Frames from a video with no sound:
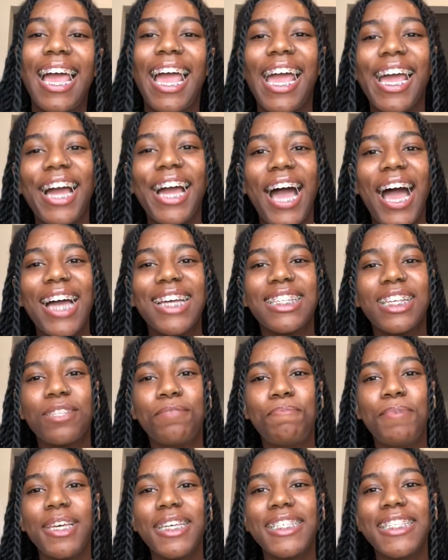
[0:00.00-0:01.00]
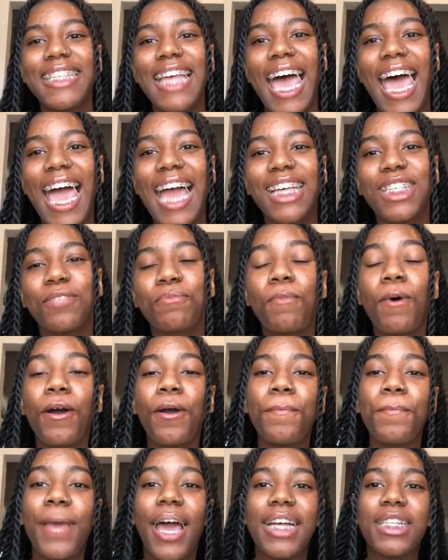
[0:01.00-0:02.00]
Hey guys, it's B Stacks.
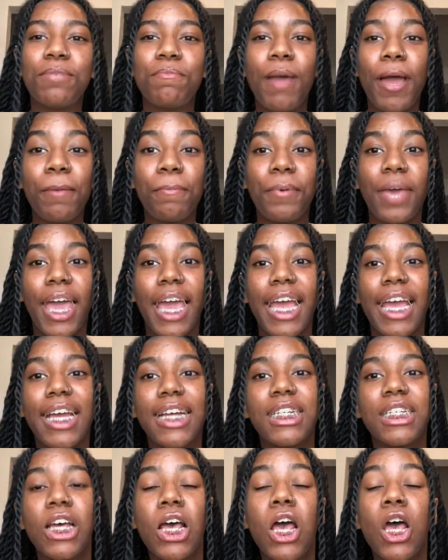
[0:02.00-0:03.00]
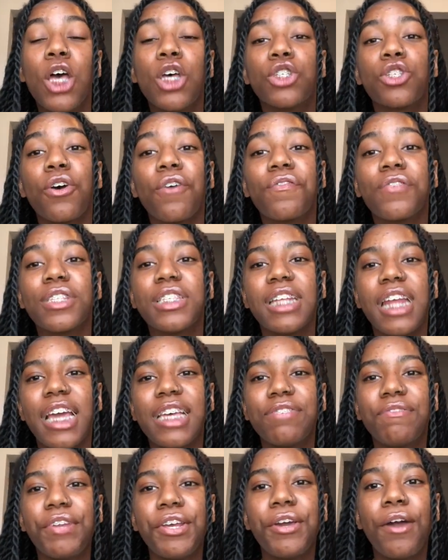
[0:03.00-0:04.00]
Welcome back to my page. So for
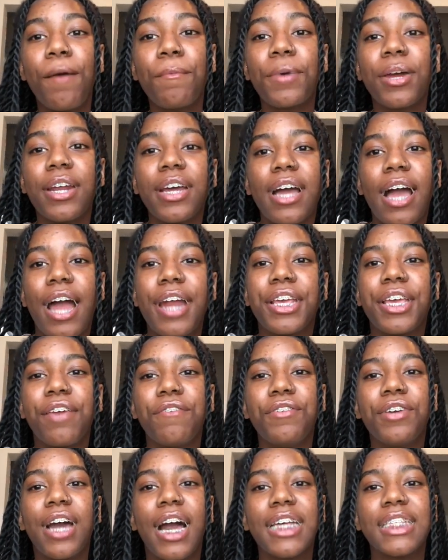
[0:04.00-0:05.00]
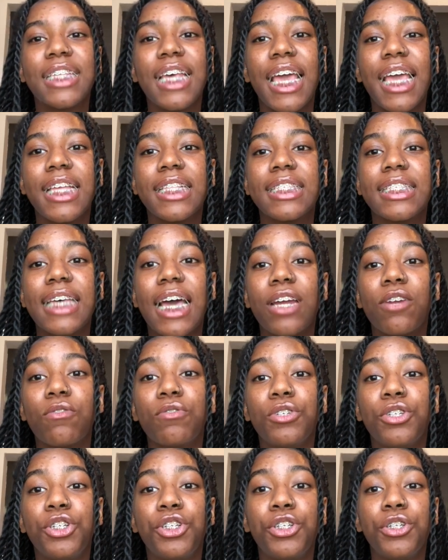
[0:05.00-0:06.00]
today's video, I'm going to kind of give you guys the insight
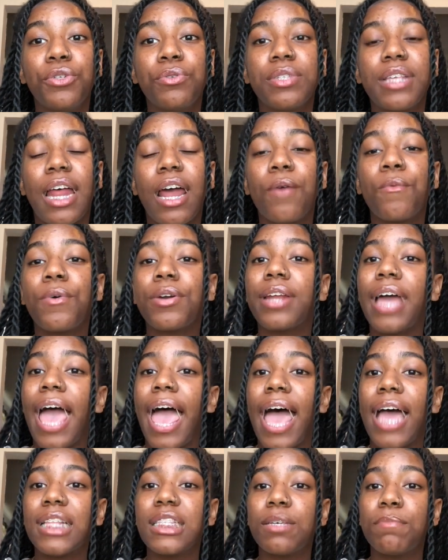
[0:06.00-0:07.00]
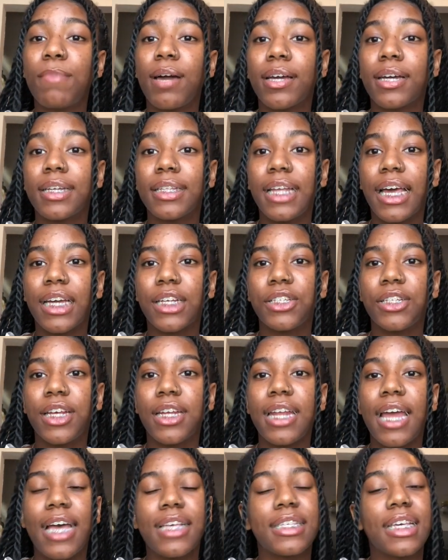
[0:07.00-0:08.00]
on shoes that I want to add to my
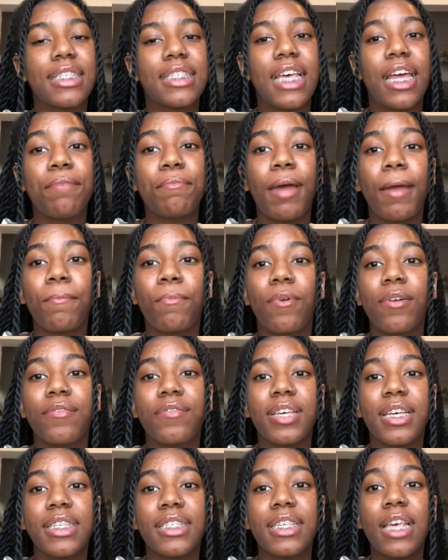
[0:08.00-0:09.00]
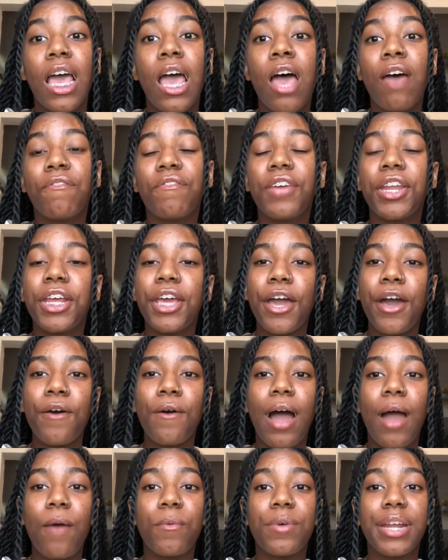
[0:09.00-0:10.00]
collection. As I said in my previous video,
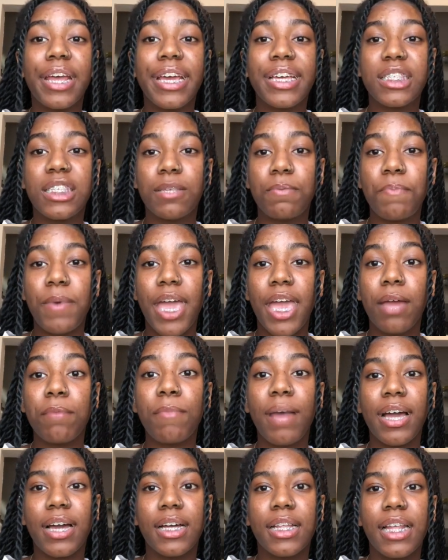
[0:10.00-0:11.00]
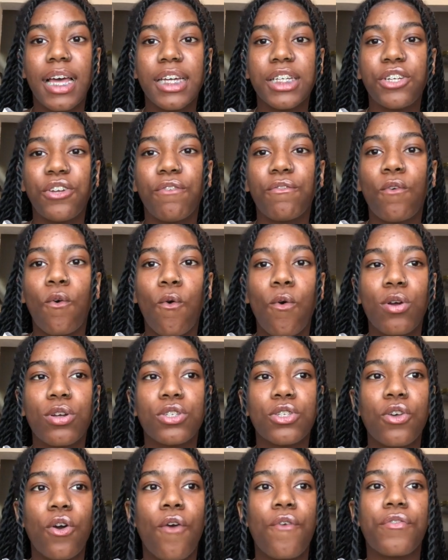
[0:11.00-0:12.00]
I want to expand my collection, of
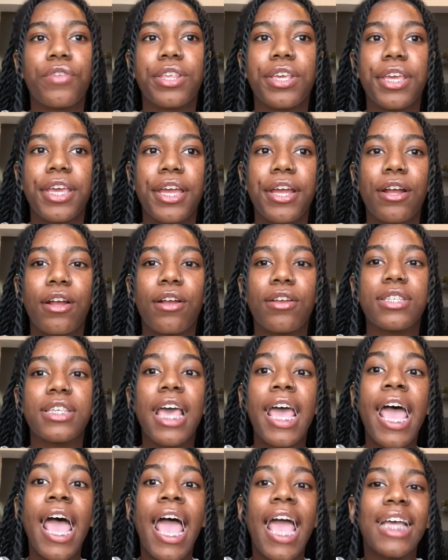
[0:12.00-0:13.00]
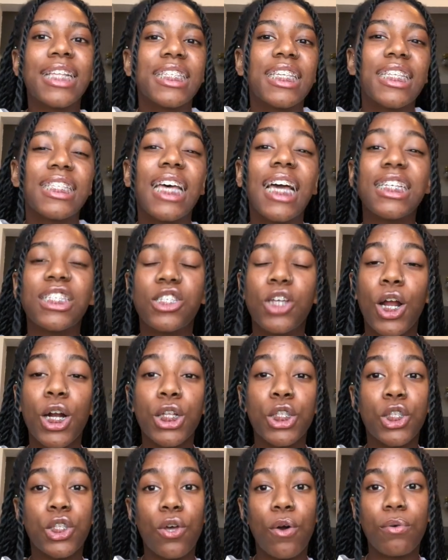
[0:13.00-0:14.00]
course, over the years. And since I
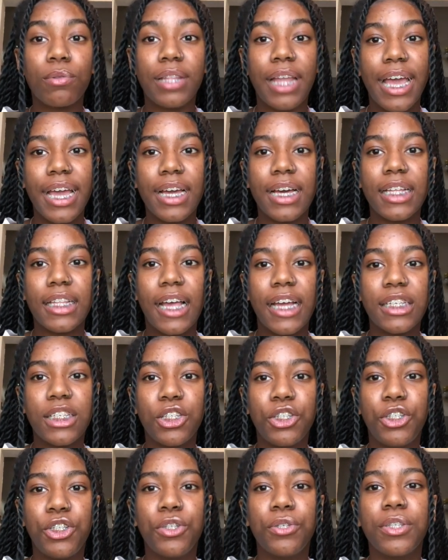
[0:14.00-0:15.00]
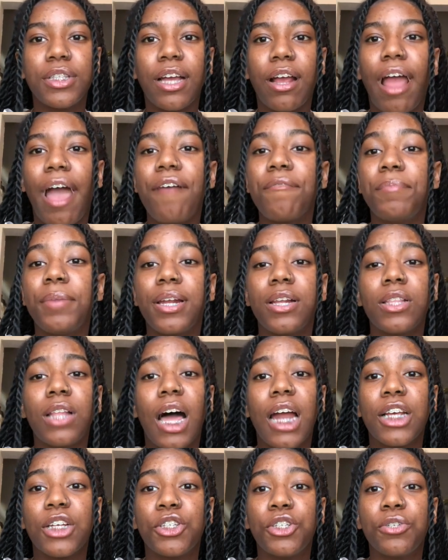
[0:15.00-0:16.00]
started so late collecting shoes, there have been a
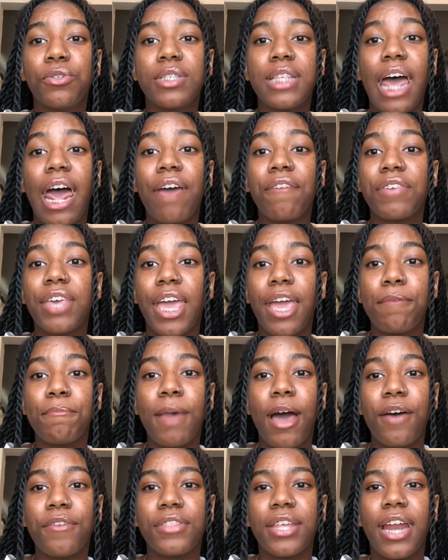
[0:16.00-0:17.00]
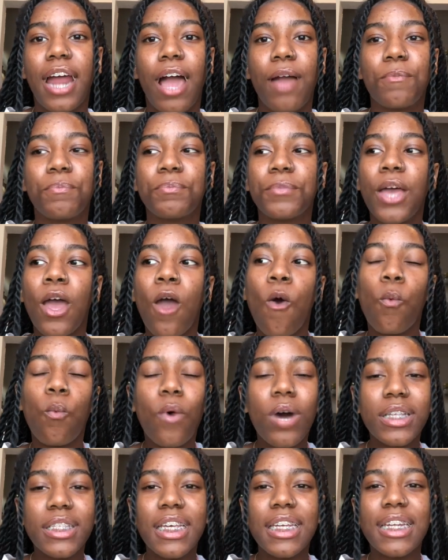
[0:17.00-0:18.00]
lot of shoes that have came out that I
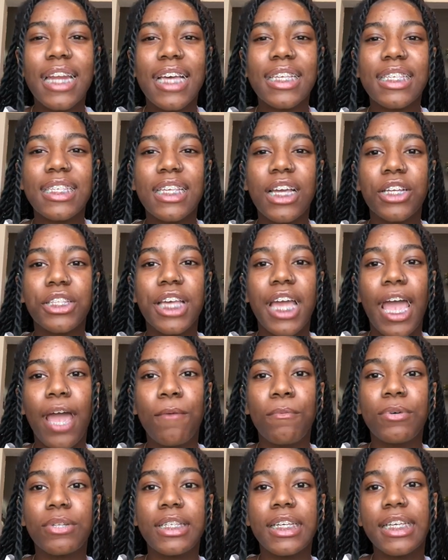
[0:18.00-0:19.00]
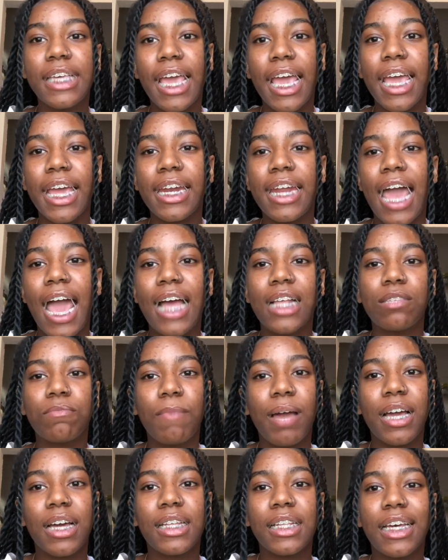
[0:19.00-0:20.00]
wasn't necessarily able to get and add to
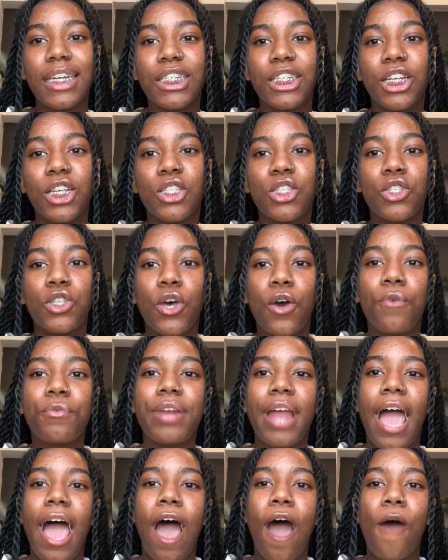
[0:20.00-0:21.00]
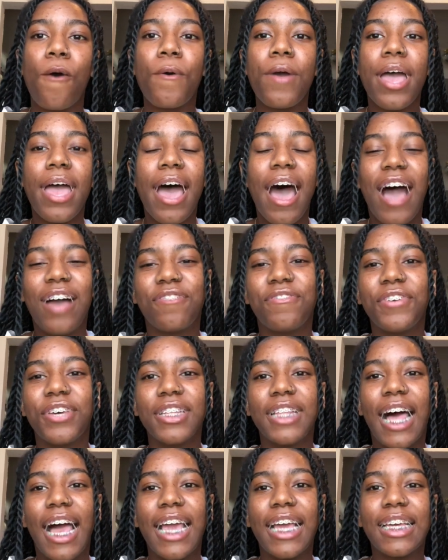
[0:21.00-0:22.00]
my collection. So now I
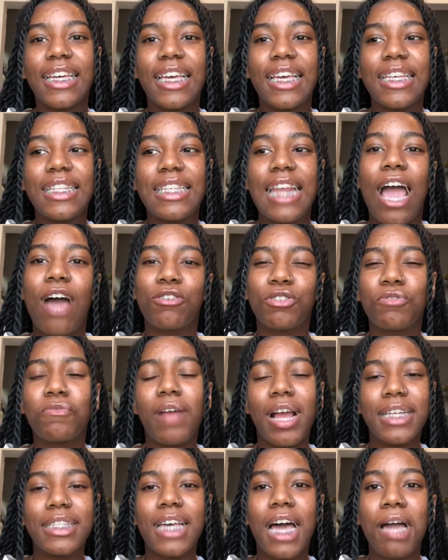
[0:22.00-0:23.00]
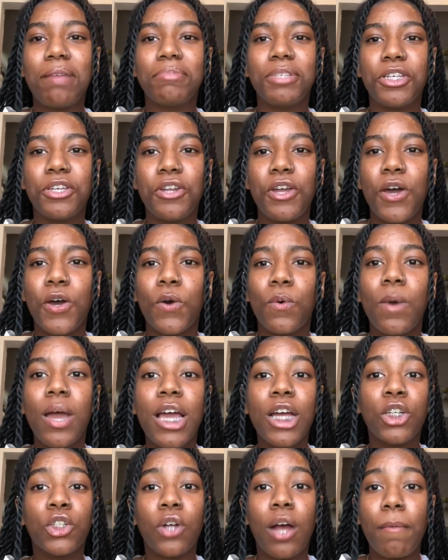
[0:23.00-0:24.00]
feel like now's the right time to,
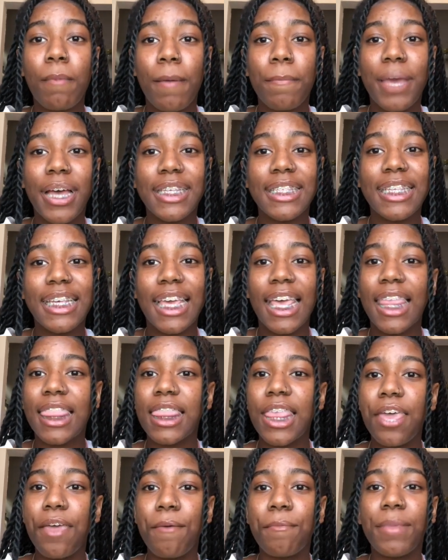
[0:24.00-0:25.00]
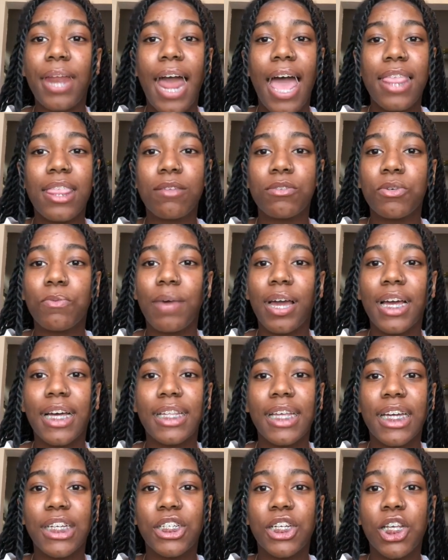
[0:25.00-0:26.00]
try my best to get them and add them to my
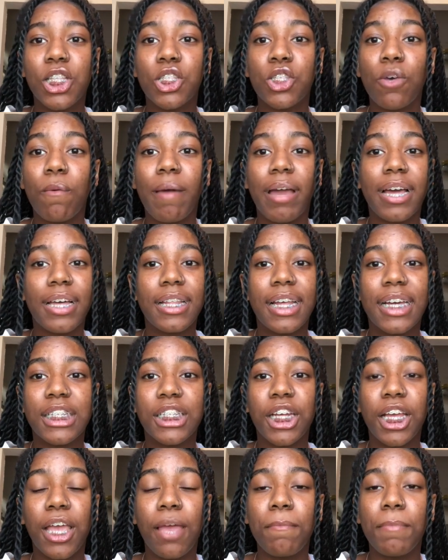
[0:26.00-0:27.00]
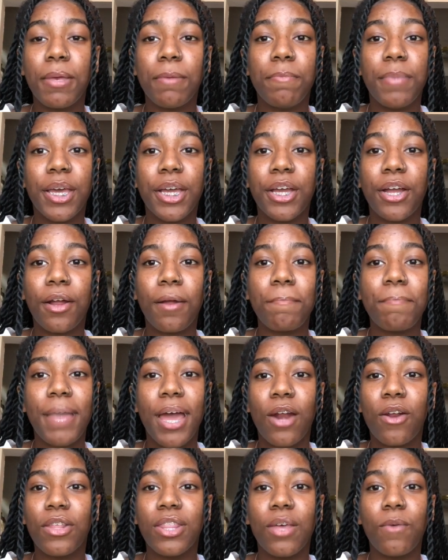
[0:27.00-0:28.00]
collection so my collection can be bigger and
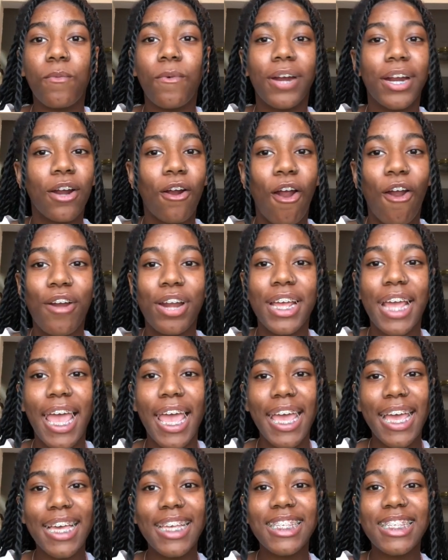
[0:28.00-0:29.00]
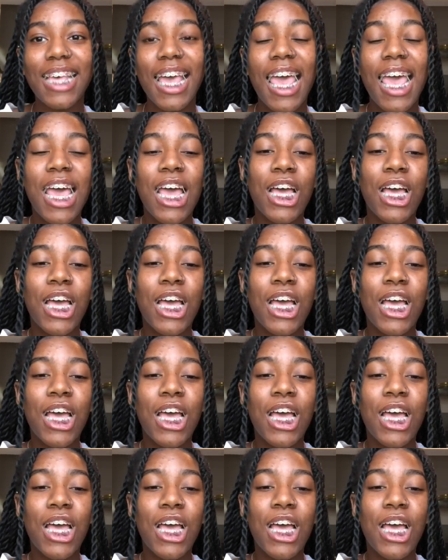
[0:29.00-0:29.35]
better than what it already is.